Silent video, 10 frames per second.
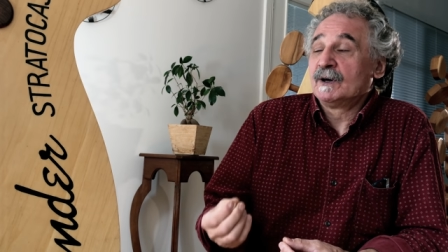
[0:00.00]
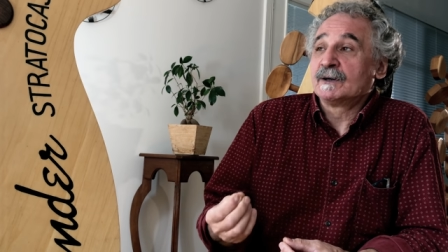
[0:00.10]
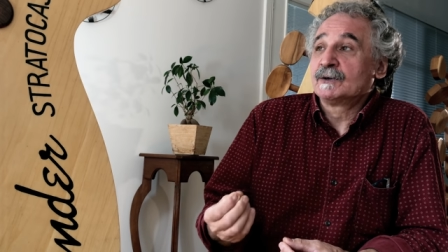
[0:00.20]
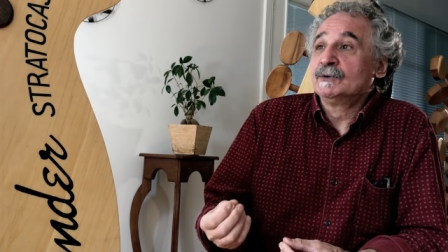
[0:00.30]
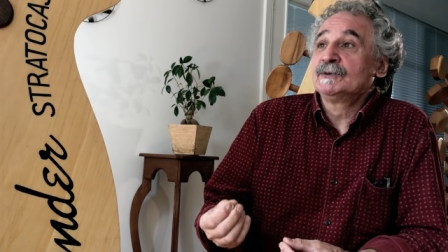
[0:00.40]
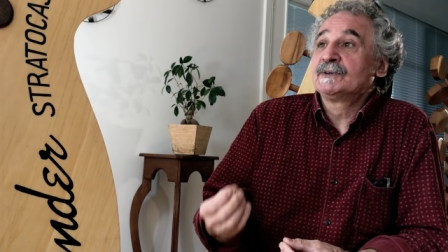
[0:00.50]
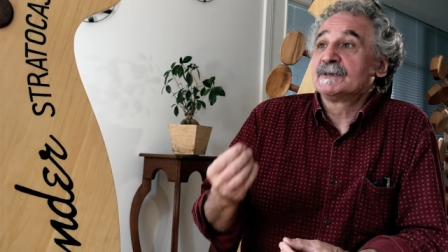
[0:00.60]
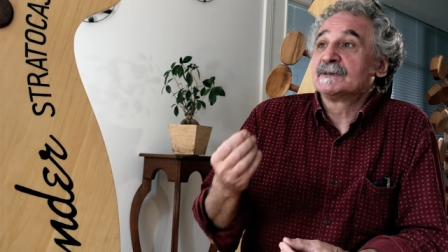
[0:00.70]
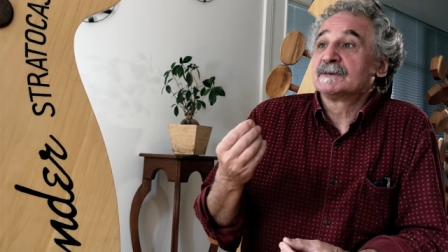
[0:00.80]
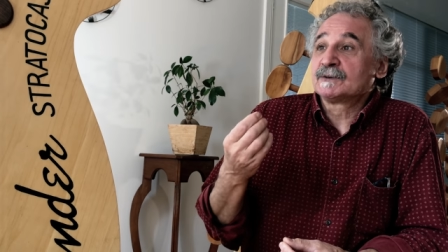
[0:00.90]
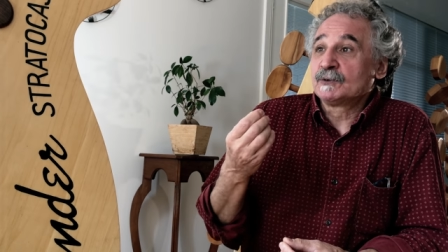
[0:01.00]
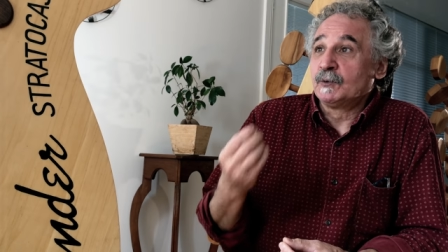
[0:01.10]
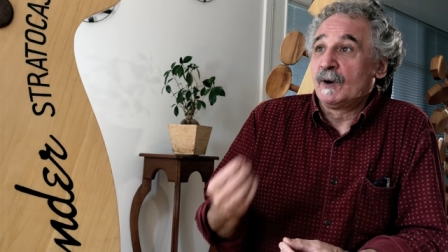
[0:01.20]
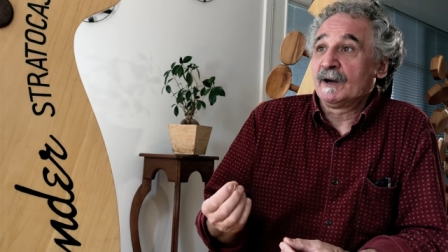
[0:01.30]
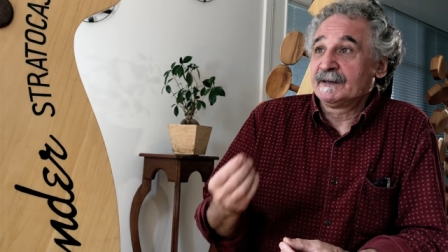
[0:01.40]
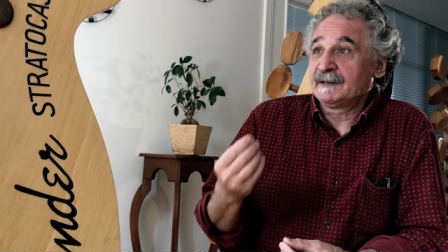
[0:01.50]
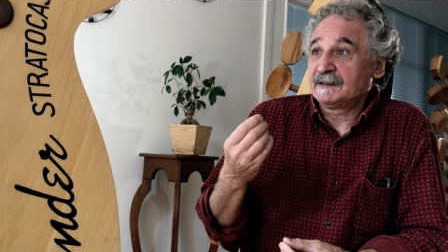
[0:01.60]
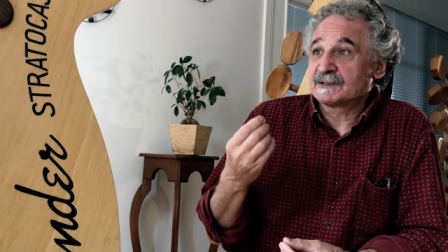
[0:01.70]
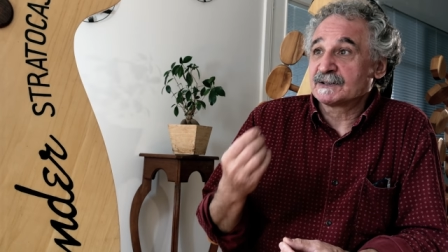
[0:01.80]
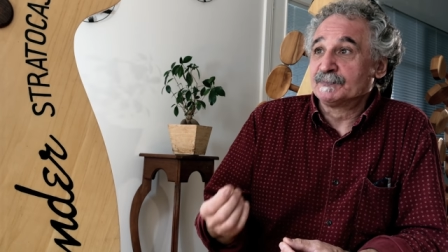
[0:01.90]
a good
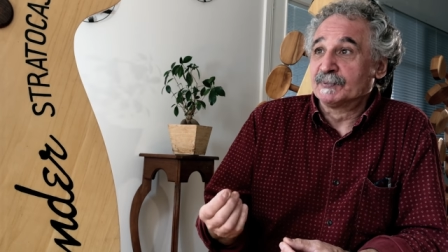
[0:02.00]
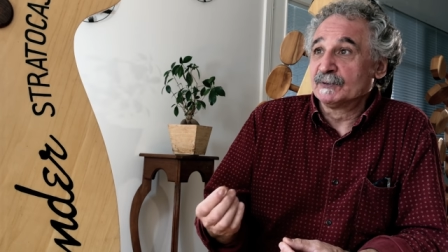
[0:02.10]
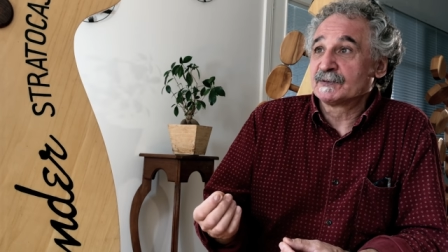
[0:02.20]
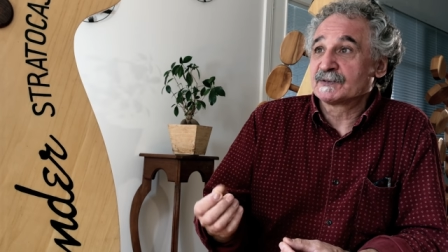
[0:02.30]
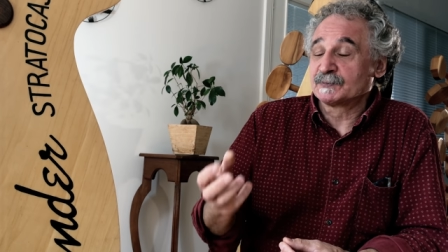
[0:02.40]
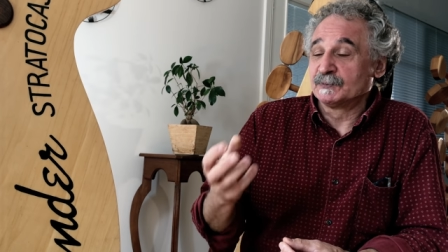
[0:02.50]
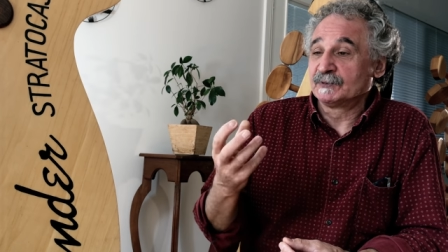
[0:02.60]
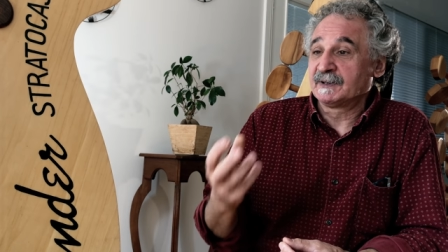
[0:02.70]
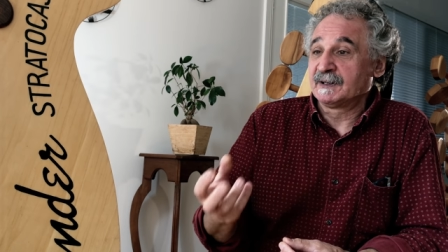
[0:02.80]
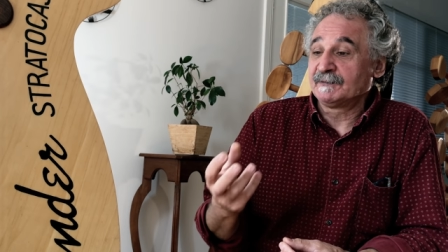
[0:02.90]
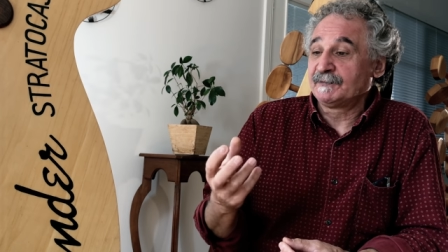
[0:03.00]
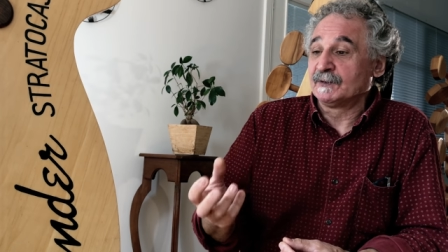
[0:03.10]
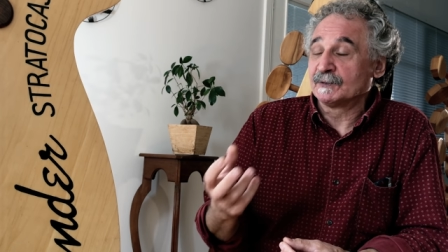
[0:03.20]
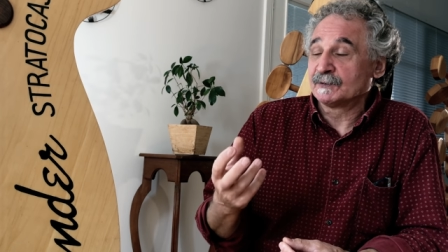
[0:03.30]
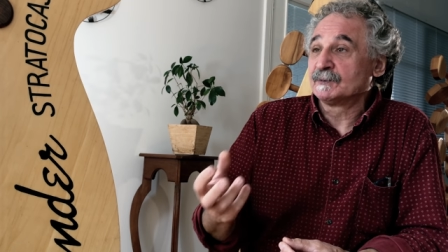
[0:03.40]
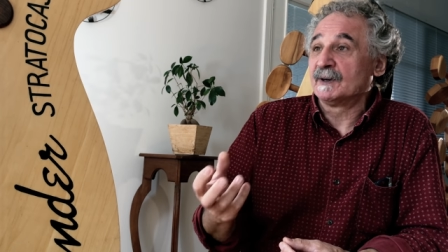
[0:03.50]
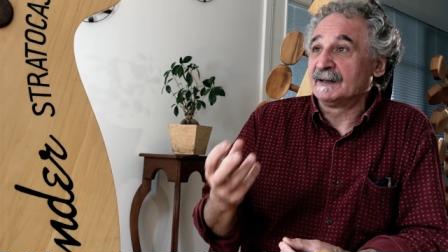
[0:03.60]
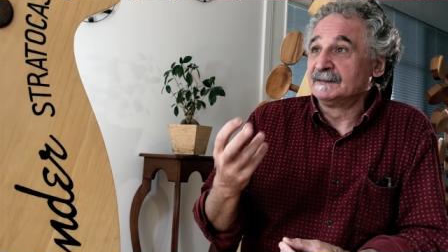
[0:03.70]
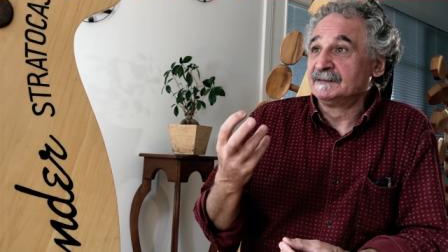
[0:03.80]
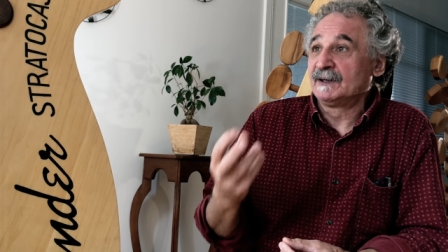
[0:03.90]
quality spruce will give you
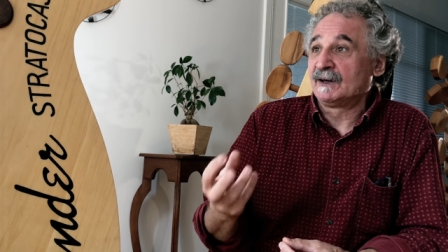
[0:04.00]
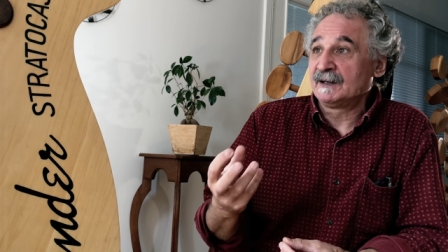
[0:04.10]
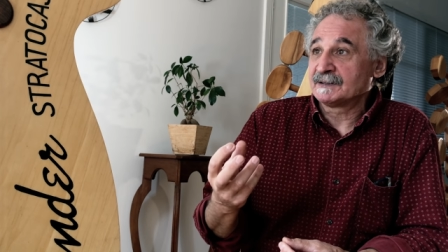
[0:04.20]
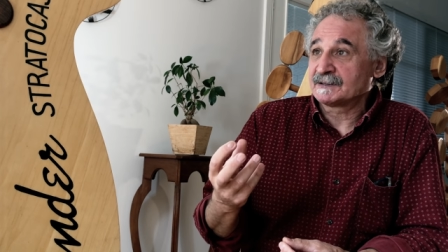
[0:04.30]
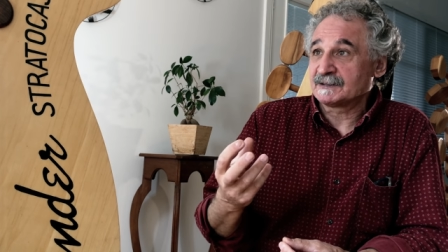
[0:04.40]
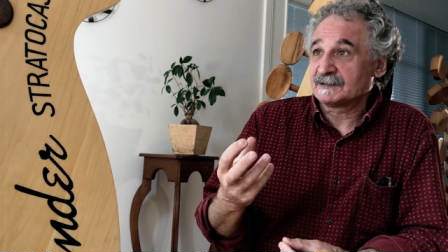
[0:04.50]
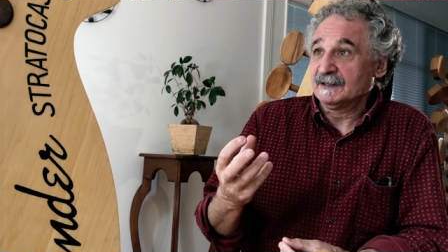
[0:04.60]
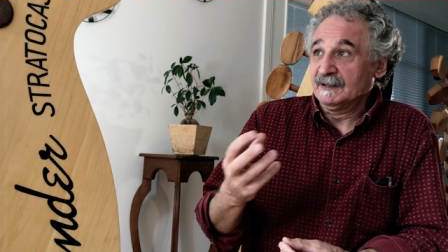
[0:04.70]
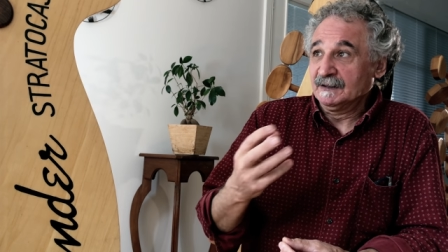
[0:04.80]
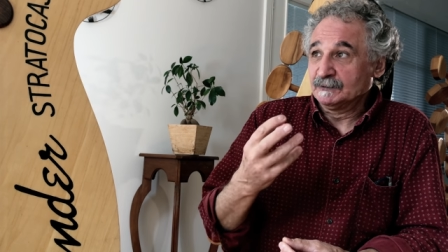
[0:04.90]
a nice,